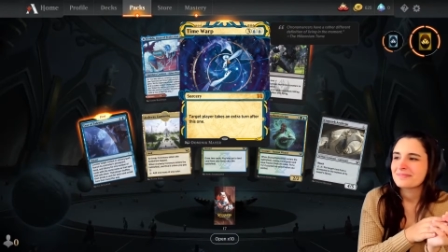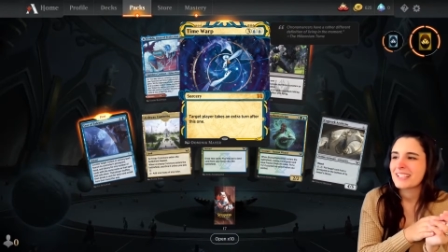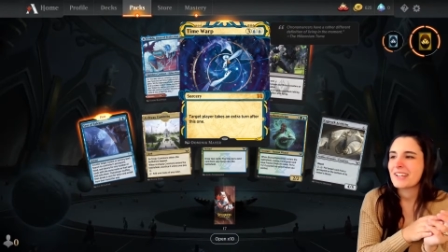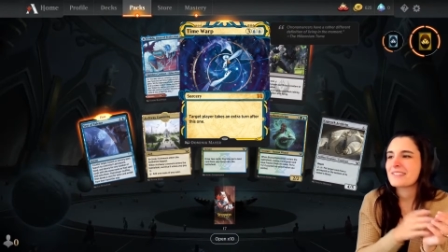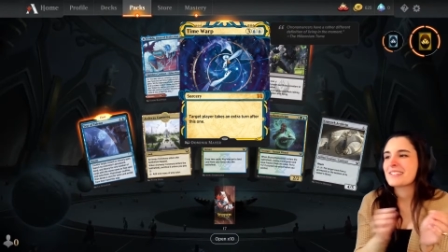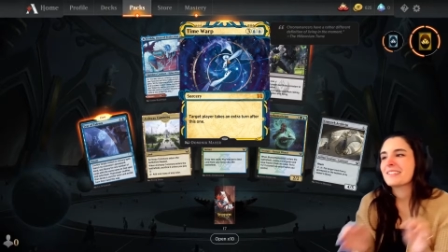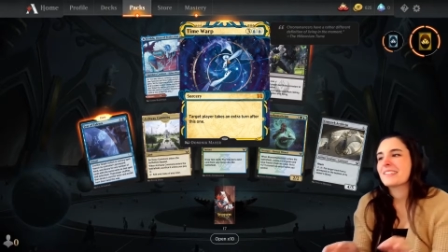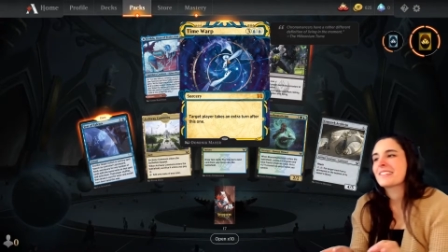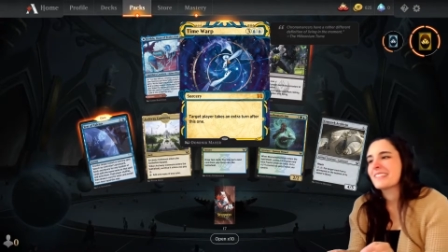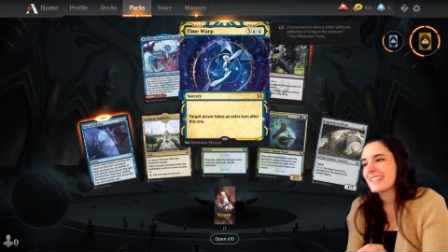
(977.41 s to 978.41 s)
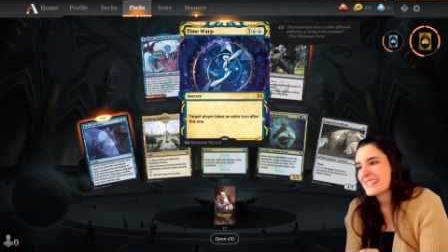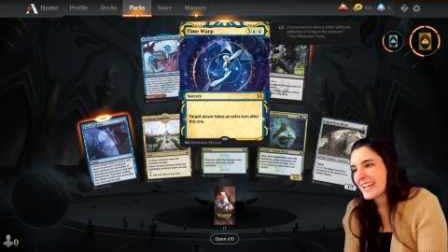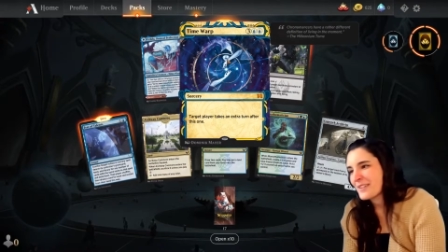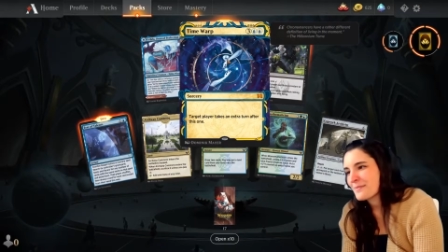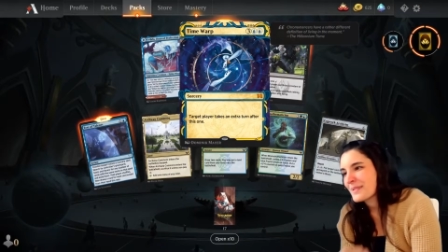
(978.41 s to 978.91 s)
I was a little let
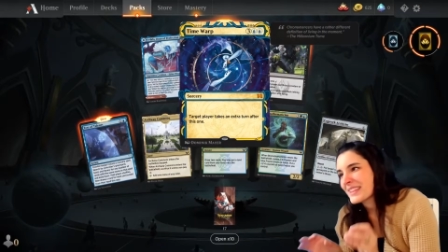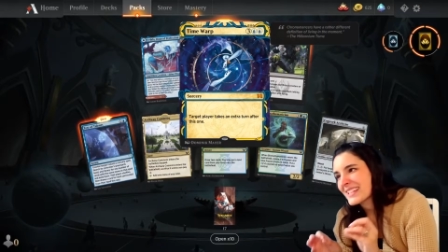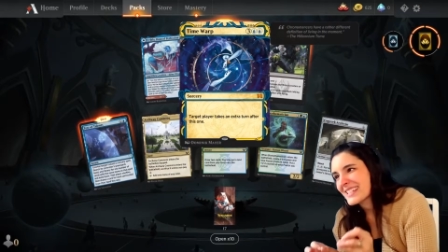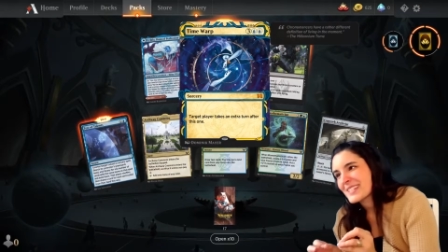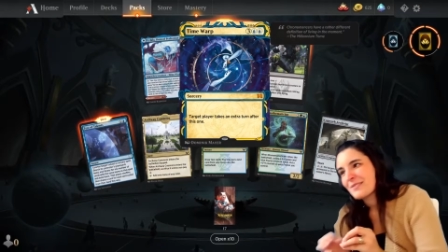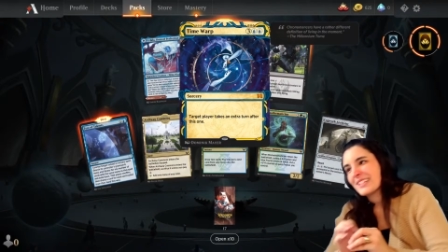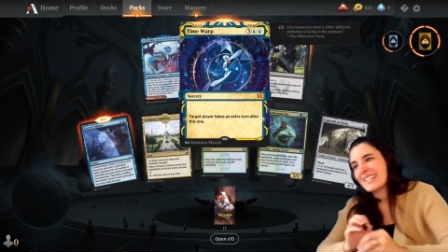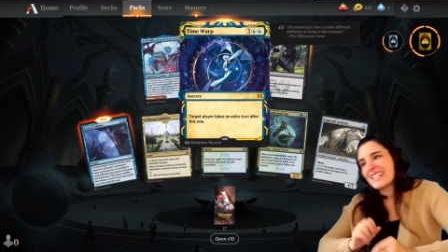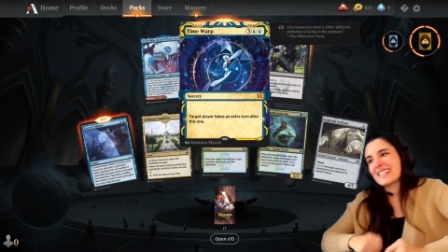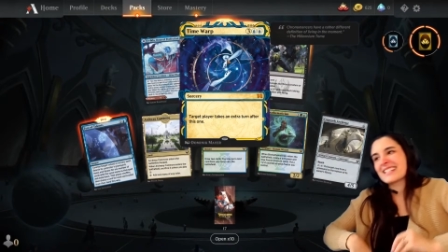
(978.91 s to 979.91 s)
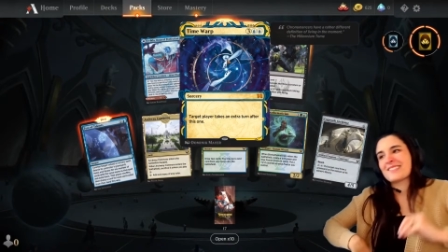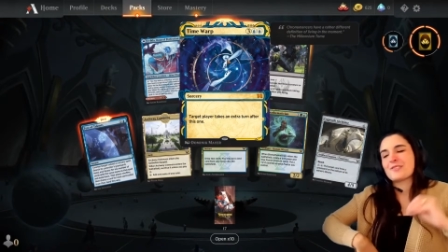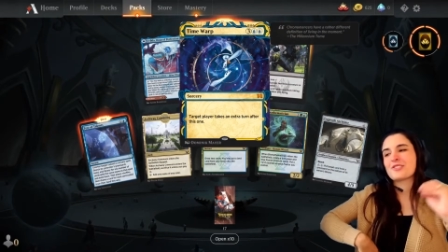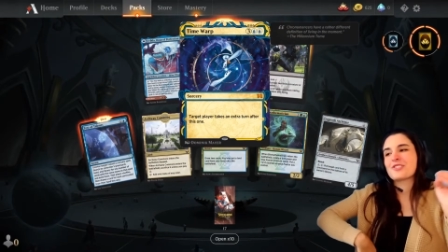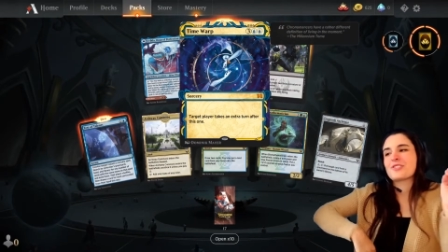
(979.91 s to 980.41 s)
down, but this one, it's still
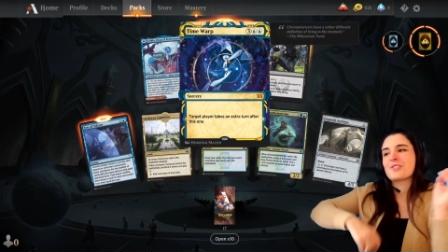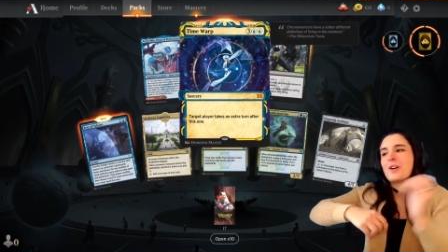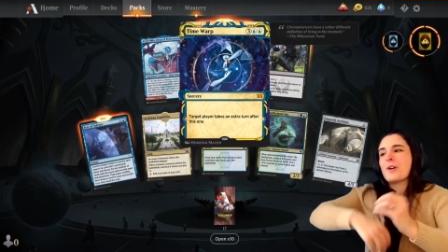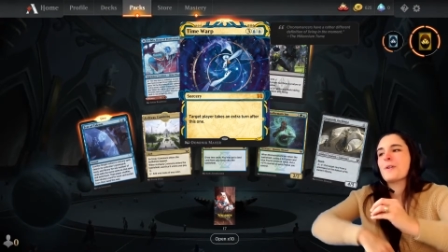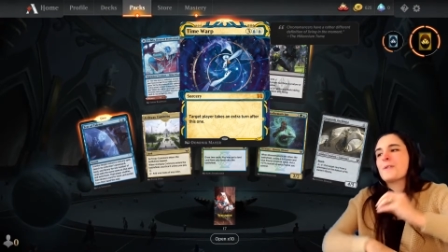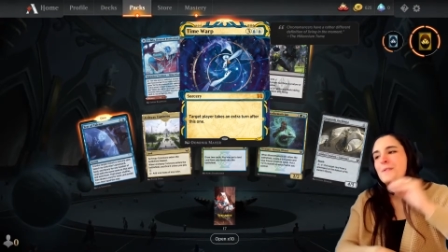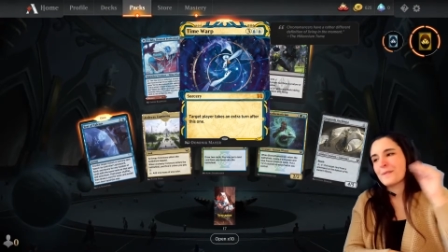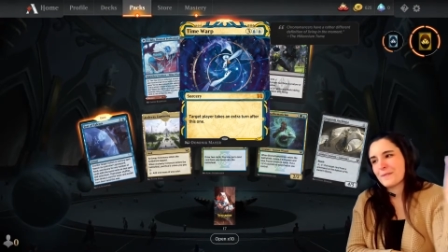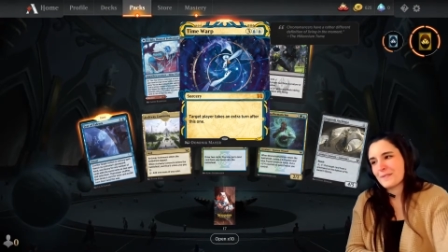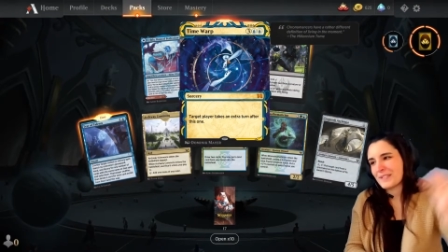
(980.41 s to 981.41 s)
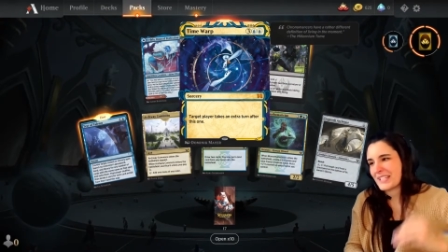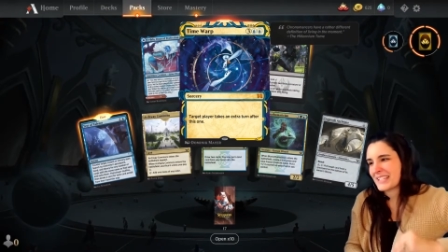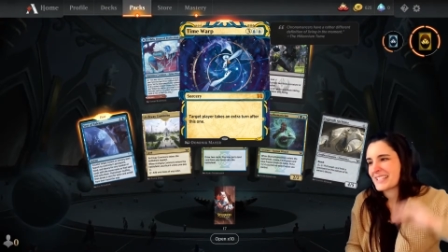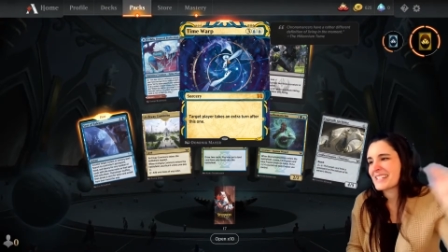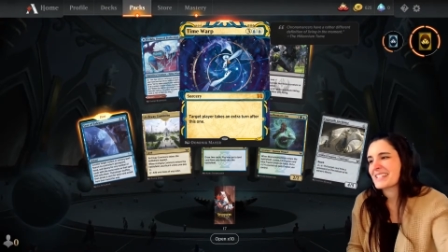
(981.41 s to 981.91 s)
so
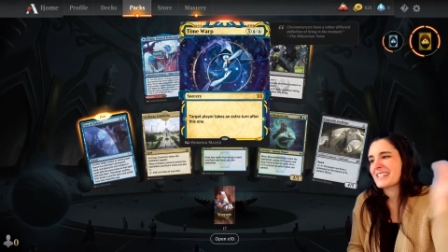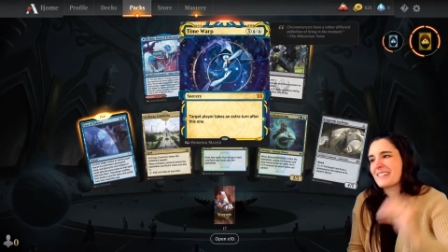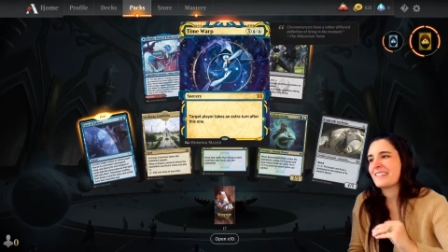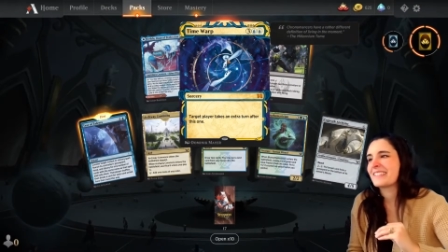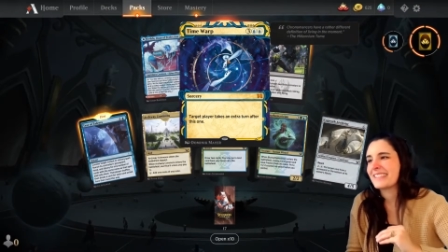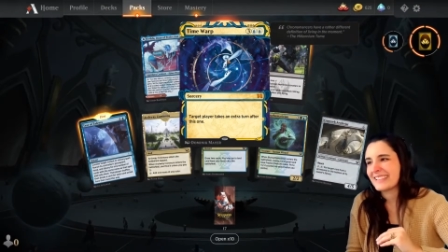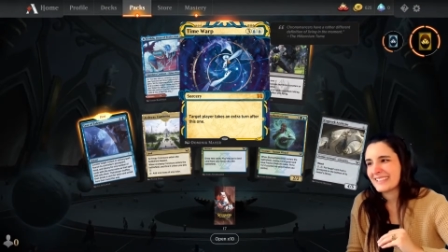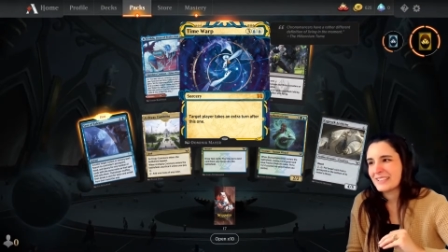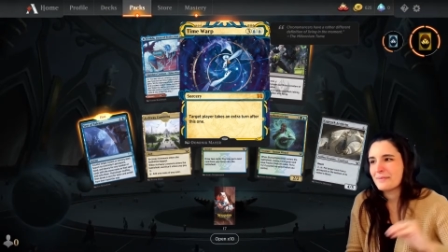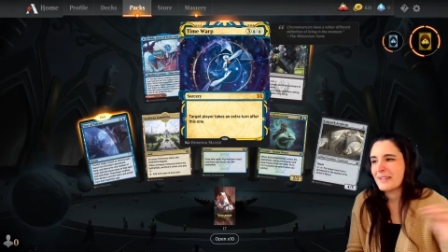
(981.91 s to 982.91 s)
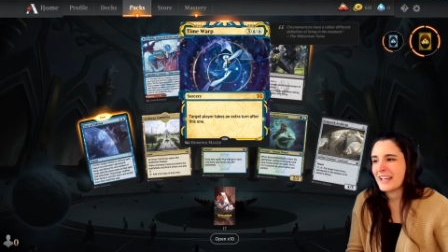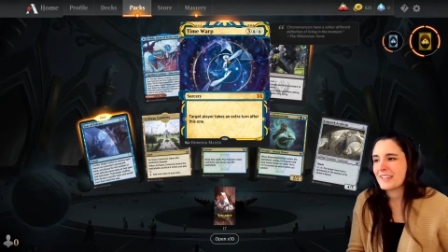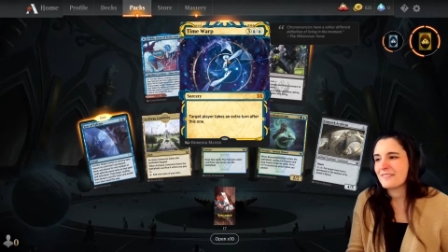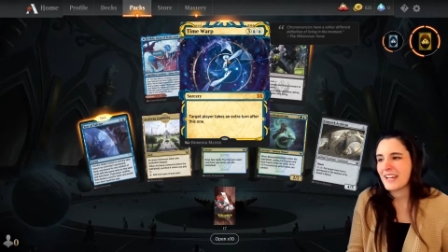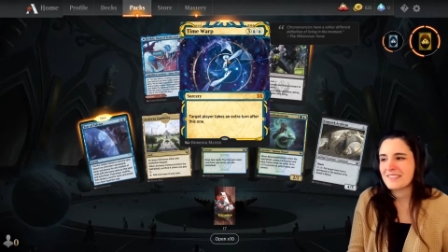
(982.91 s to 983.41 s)
freaking solid. Pay
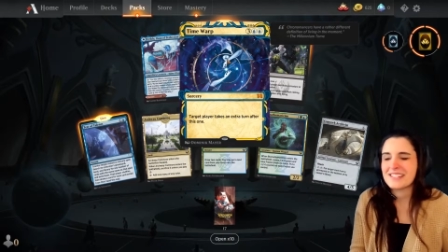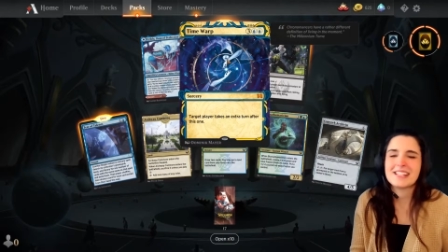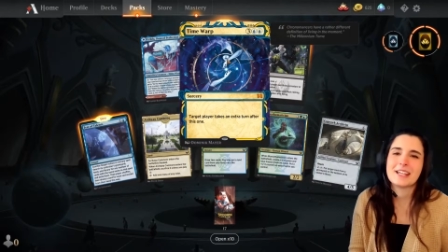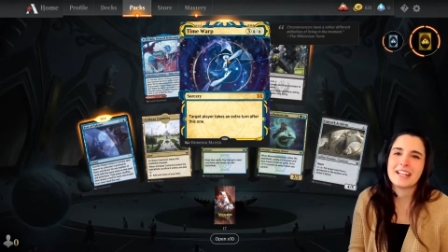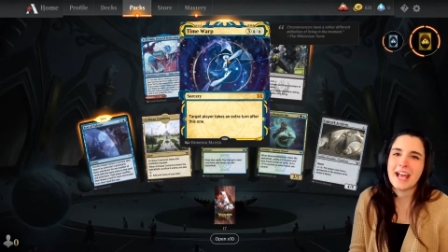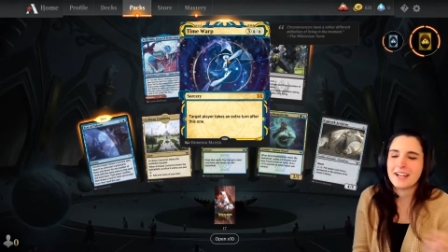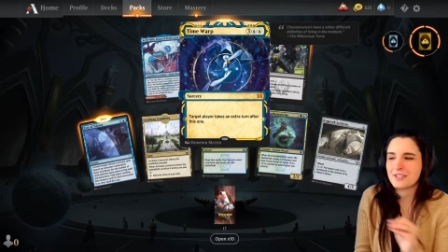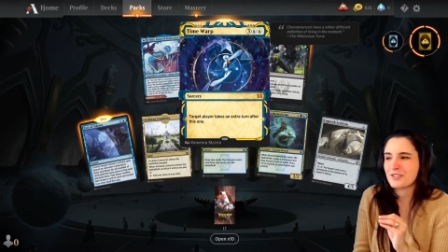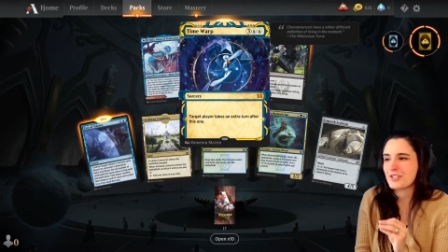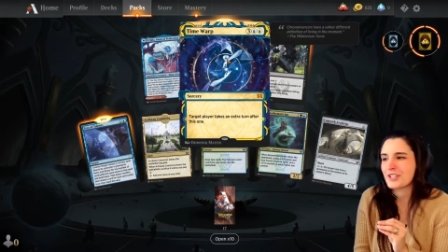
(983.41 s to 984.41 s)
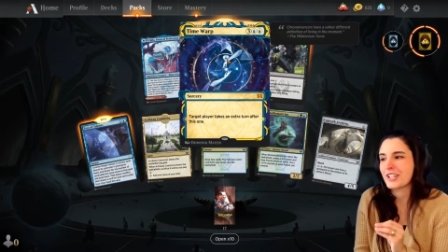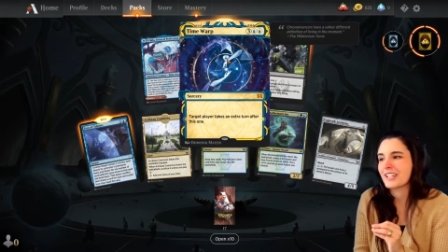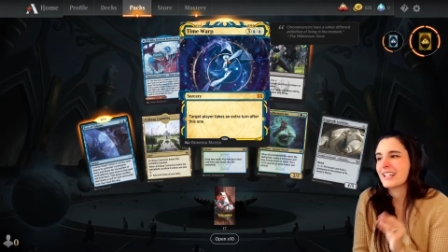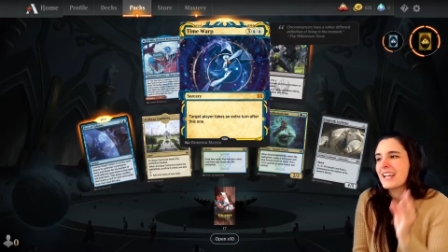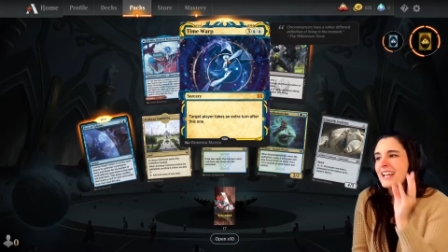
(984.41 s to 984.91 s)
5 to take an extra turn.